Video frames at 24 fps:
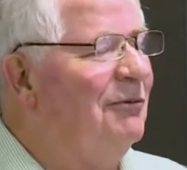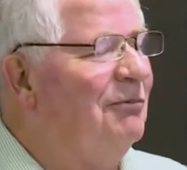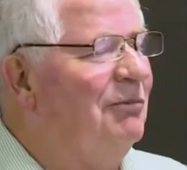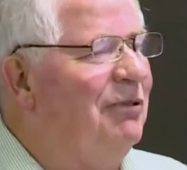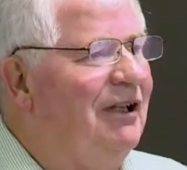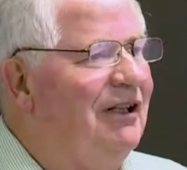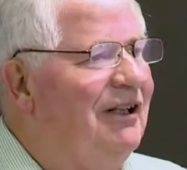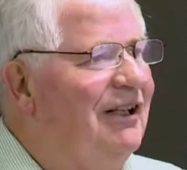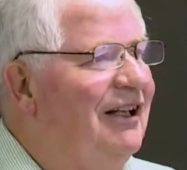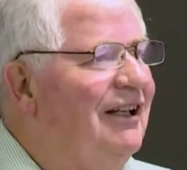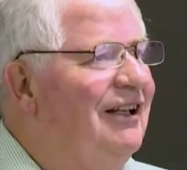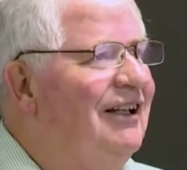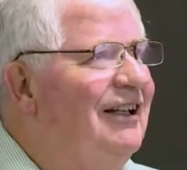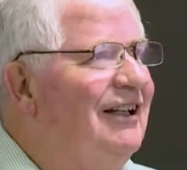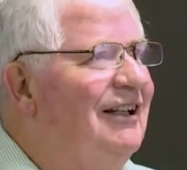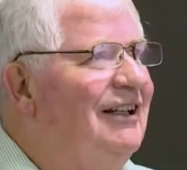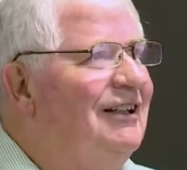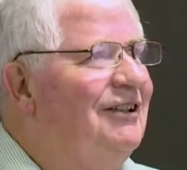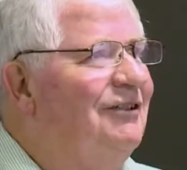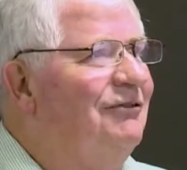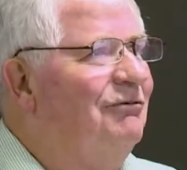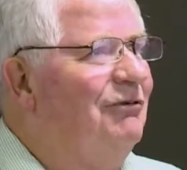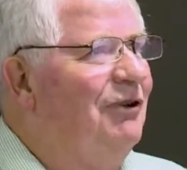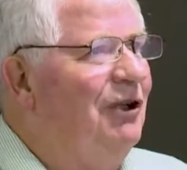But
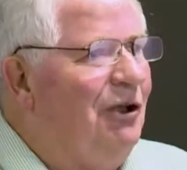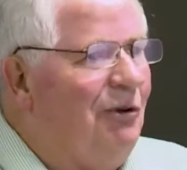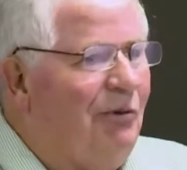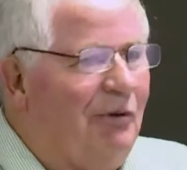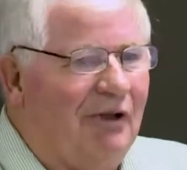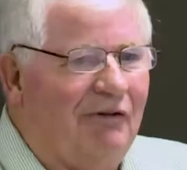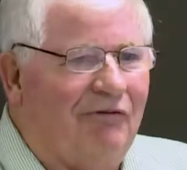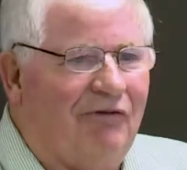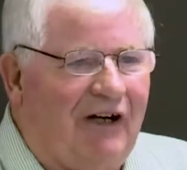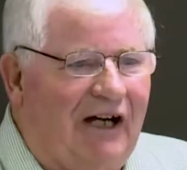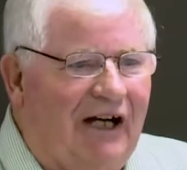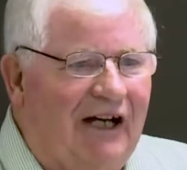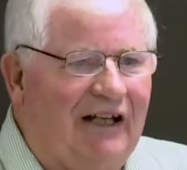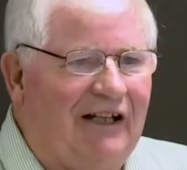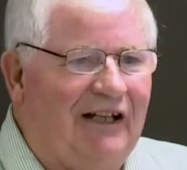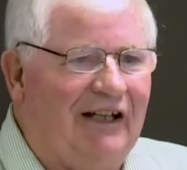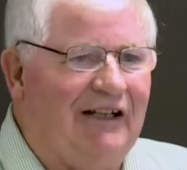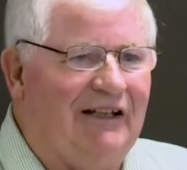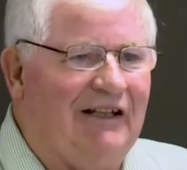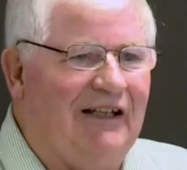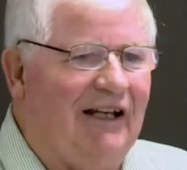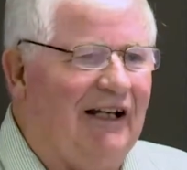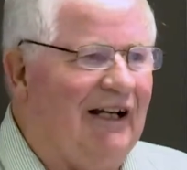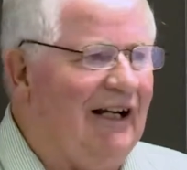we don't want to
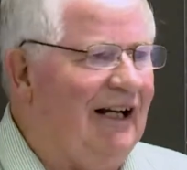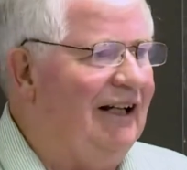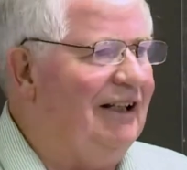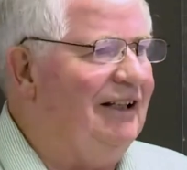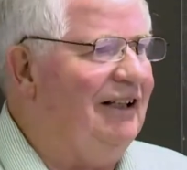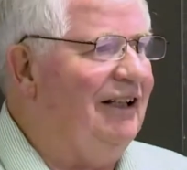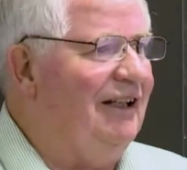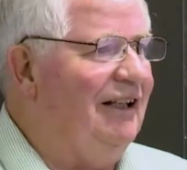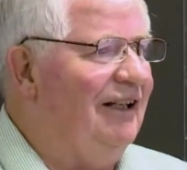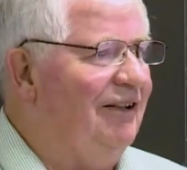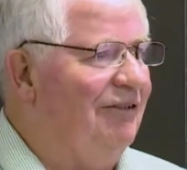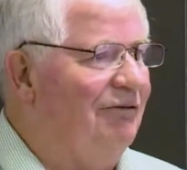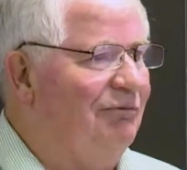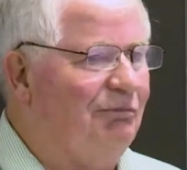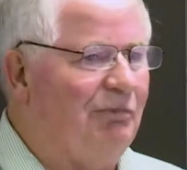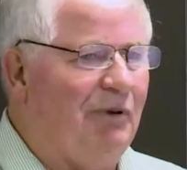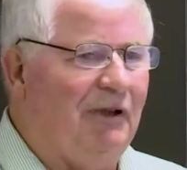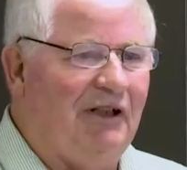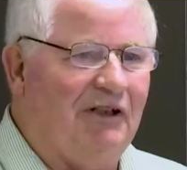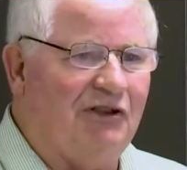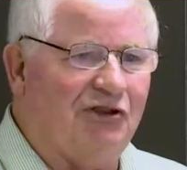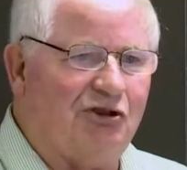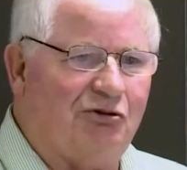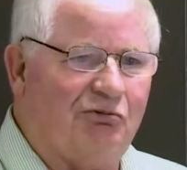violate that idea of
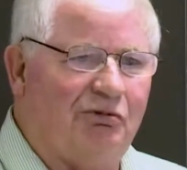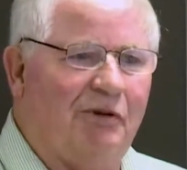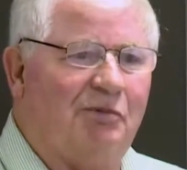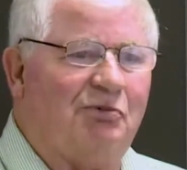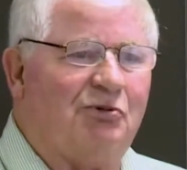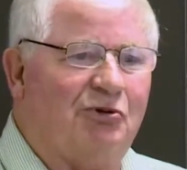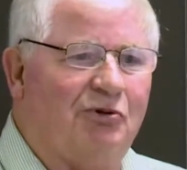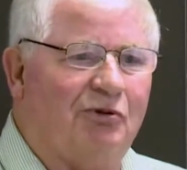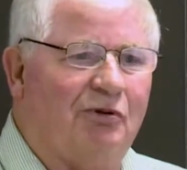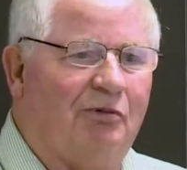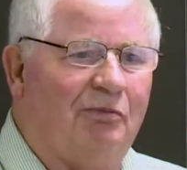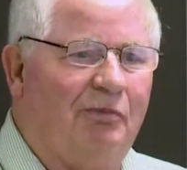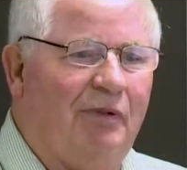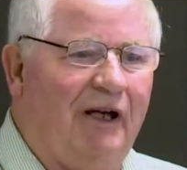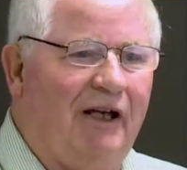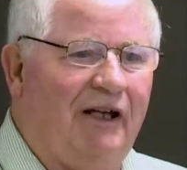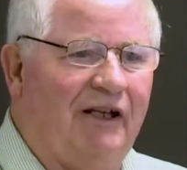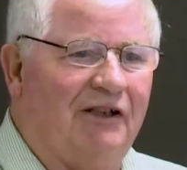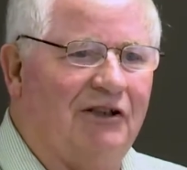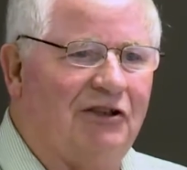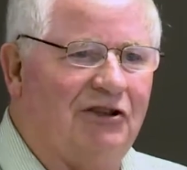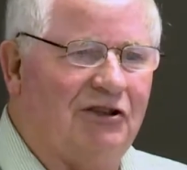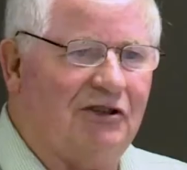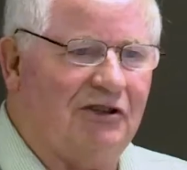being scriptural
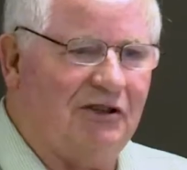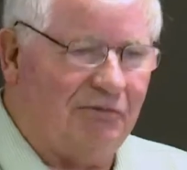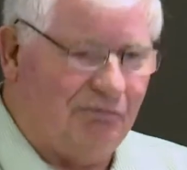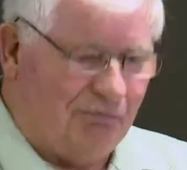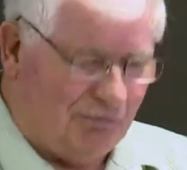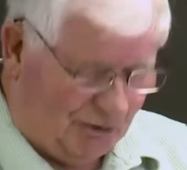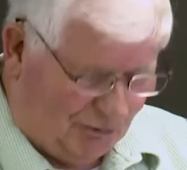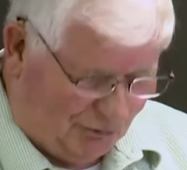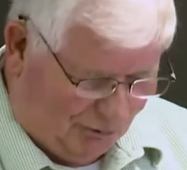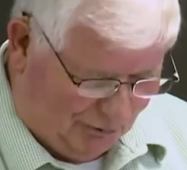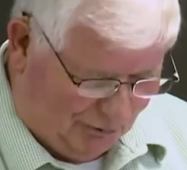based. But